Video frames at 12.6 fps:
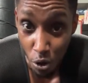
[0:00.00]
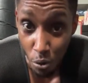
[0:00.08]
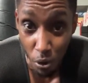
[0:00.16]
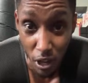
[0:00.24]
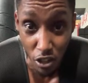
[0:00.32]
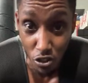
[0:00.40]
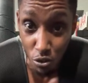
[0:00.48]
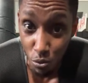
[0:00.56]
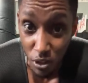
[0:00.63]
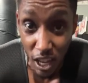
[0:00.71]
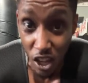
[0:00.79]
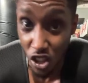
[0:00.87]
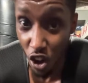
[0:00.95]
will get you
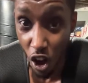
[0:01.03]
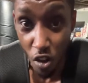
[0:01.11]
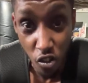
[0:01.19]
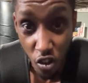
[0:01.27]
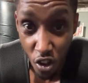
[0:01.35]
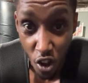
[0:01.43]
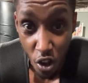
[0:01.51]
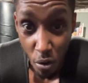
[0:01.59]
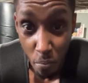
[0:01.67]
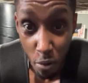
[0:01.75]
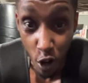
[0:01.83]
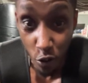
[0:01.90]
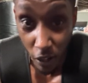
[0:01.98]
kicked off
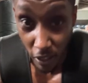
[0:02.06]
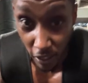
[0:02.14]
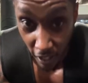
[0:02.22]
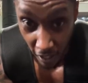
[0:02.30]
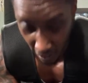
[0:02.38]
perfectly.